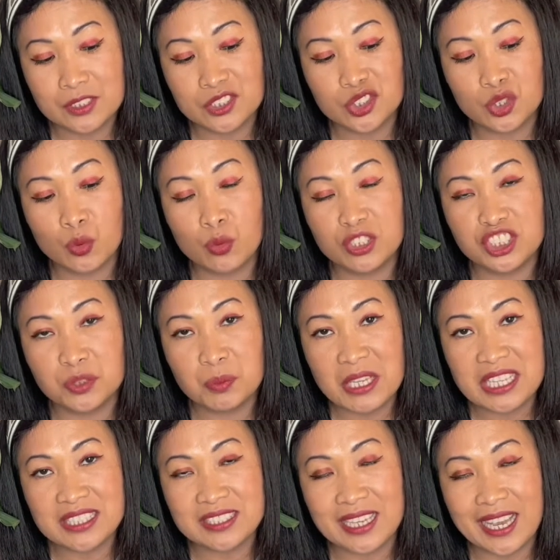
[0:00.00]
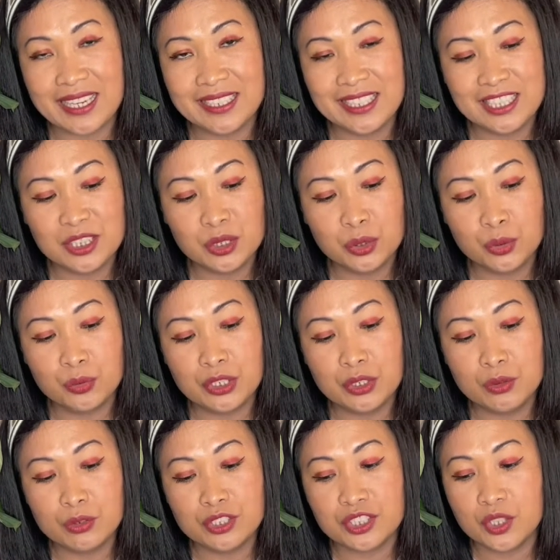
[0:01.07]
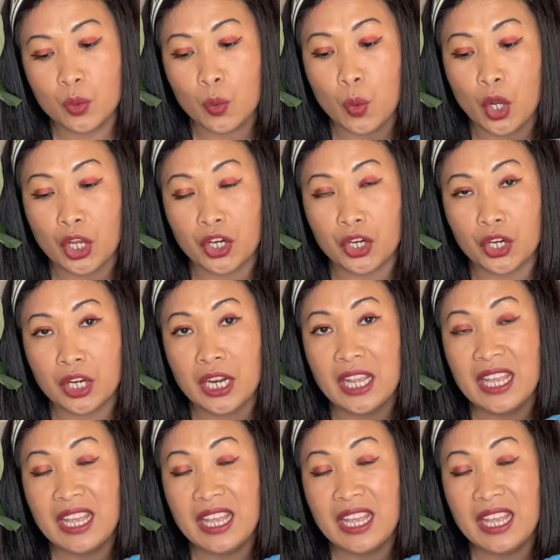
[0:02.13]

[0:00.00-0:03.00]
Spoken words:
so which means I need to reduce the water